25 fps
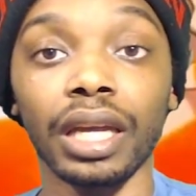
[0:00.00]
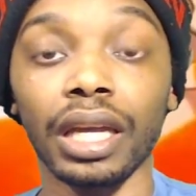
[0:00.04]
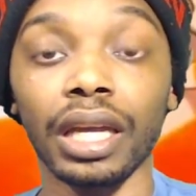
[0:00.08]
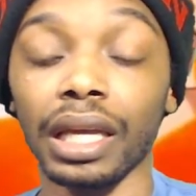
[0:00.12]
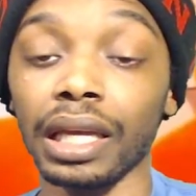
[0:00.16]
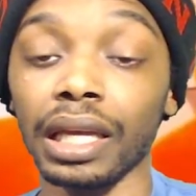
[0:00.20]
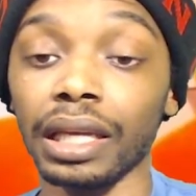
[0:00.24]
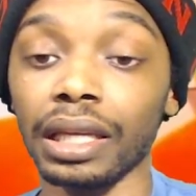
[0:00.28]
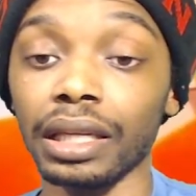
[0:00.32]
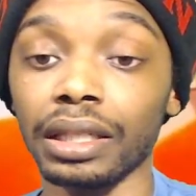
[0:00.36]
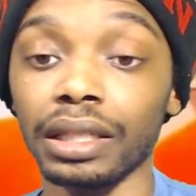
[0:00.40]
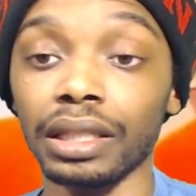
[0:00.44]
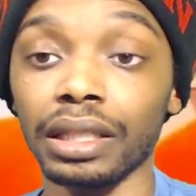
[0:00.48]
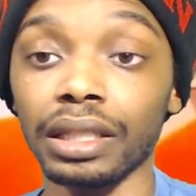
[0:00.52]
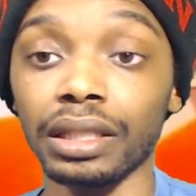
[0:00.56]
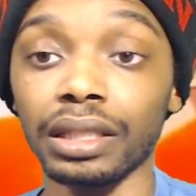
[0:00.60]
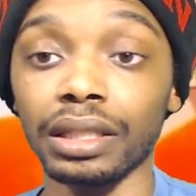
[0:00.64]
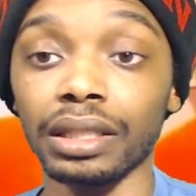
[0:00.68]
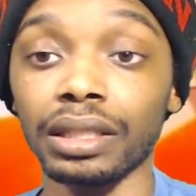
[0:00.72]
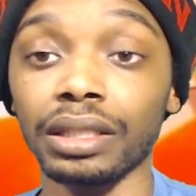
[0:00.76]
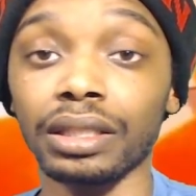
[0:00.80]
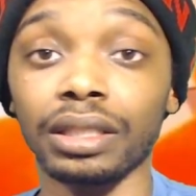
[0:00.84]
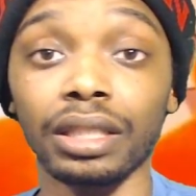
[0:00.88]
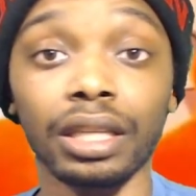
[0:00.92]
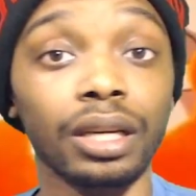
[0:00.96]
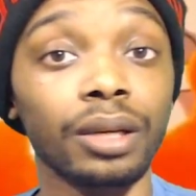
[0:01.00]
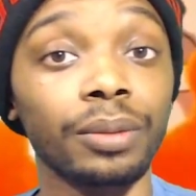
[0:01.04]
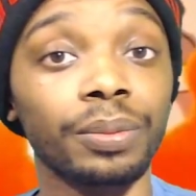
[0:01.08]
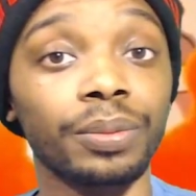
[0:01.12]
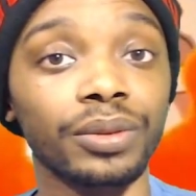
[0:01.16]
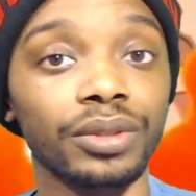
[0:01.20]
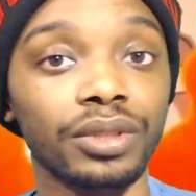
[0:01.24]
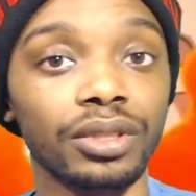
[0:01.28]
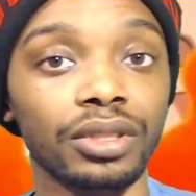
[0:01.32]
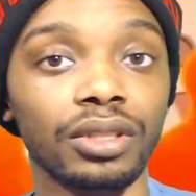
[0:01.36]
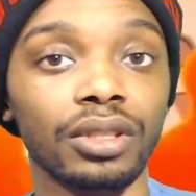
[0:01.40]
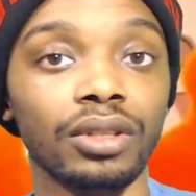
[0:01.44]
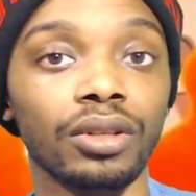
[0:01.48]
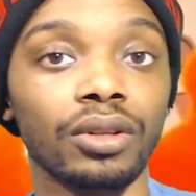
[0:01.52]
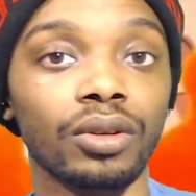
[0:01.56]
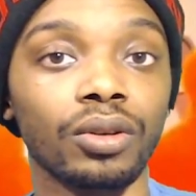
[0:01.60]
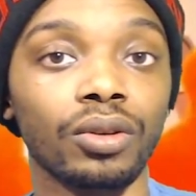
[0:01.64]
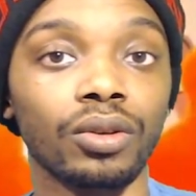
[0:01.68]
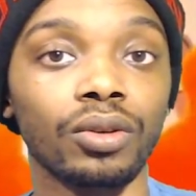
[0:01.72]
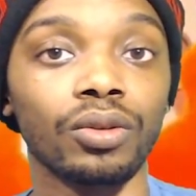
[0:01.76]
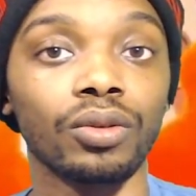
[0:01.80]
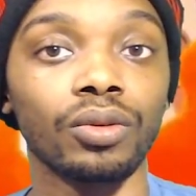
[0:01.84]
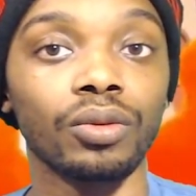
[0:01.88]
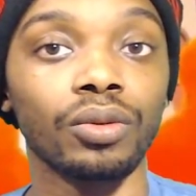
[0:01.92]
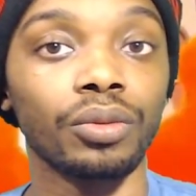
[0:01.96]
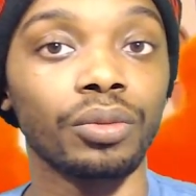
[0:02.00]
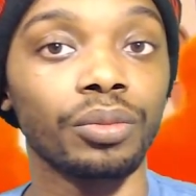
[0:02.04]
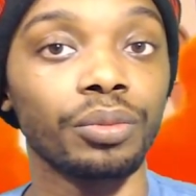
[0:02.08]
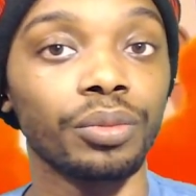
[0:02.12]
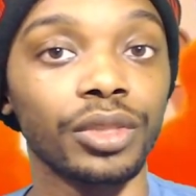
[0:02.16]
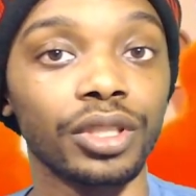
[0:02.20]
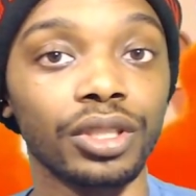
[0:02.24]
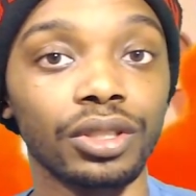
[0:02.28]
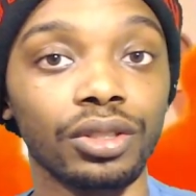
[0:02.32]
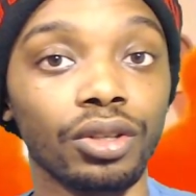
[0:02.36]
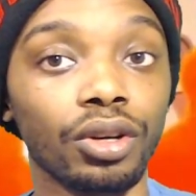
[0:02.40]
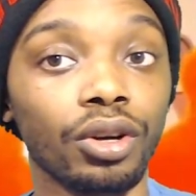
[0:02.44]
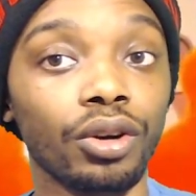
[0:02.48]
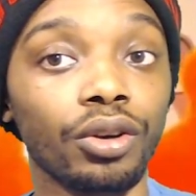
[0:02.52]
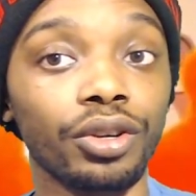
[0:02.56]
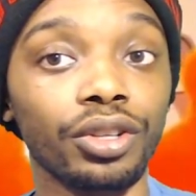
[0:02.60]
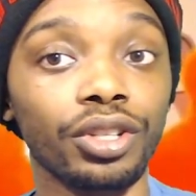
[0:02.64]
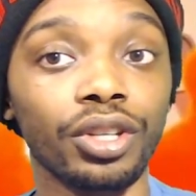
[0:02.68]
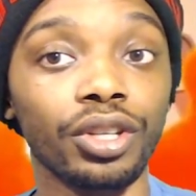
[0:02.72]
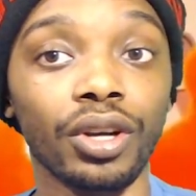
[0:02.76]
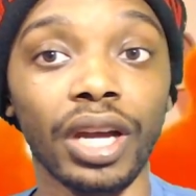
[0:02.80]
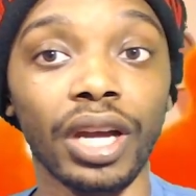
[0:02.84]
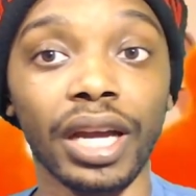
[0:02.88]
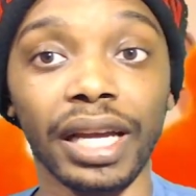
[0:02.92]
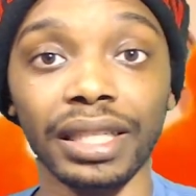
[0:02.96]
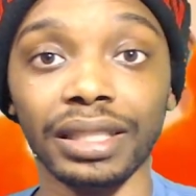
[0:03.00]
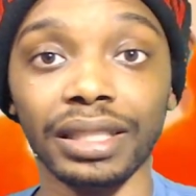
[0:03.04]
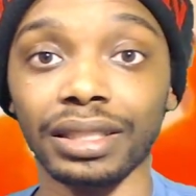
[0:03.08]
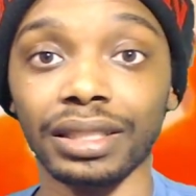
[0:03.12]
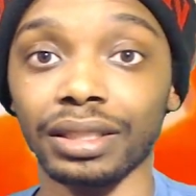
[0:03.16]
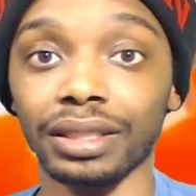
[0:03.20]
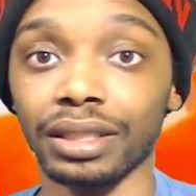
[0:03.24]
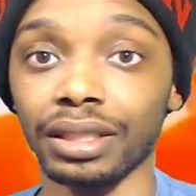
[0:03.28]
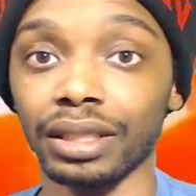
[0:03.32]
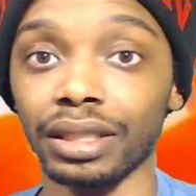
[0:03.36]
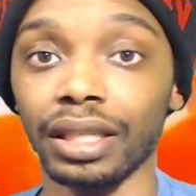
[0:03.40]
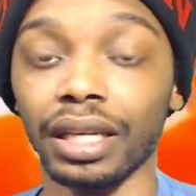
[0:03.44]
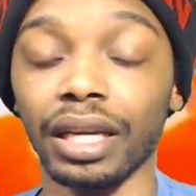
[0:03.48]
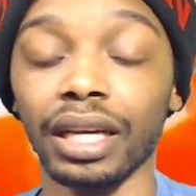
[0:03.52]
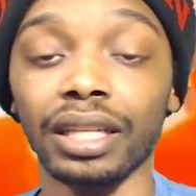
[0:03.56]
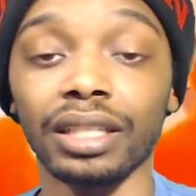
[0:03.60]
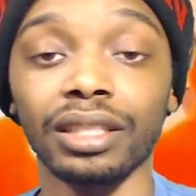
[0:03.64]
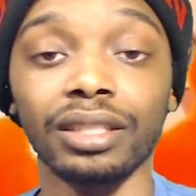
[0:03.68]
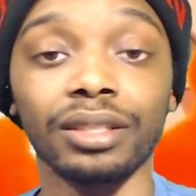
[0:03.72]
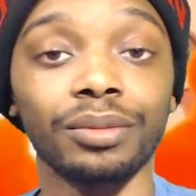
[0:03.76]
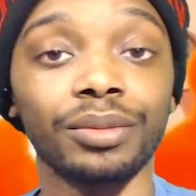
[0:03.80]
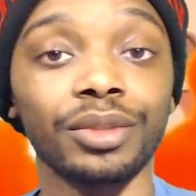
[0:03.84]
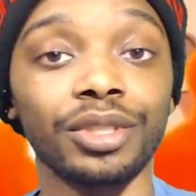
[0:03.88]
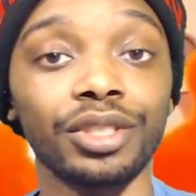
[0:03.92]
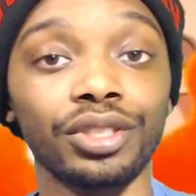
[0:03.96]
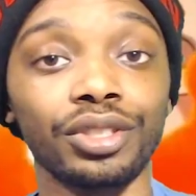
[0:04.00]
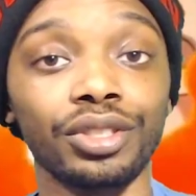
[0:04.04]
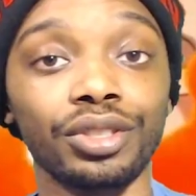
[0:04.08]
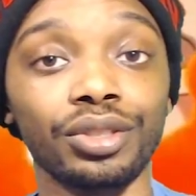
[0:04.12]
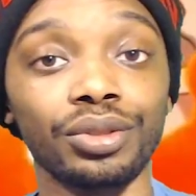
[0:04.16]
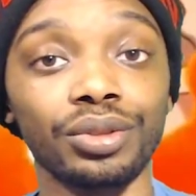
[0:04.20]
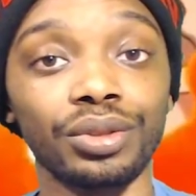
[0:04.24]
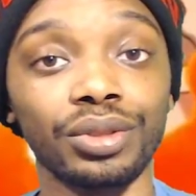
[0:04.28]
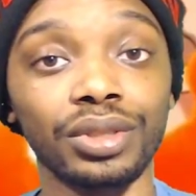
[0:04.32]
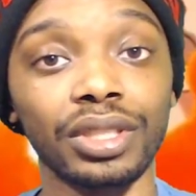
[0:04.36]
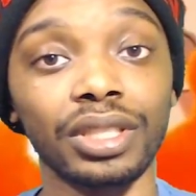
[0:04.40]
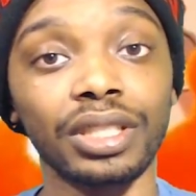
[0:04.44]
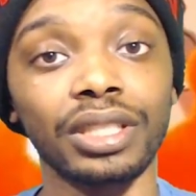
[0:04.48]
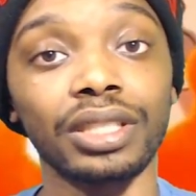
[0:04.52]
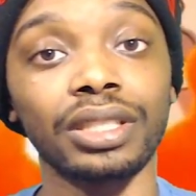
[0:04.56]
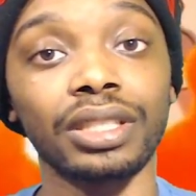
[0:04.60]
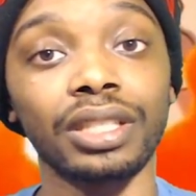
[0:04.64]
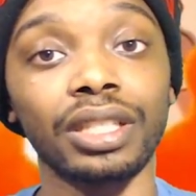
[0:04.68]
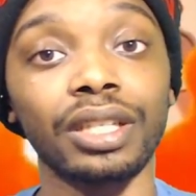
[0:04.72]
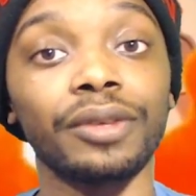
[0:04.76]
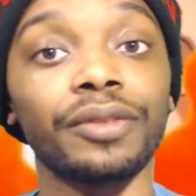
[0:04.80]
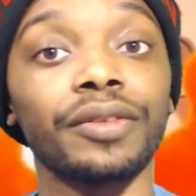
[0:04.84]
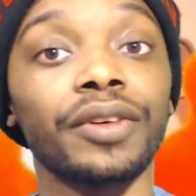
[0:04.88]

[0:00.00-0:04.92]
And in this episode, Midoriya actually got him to use his left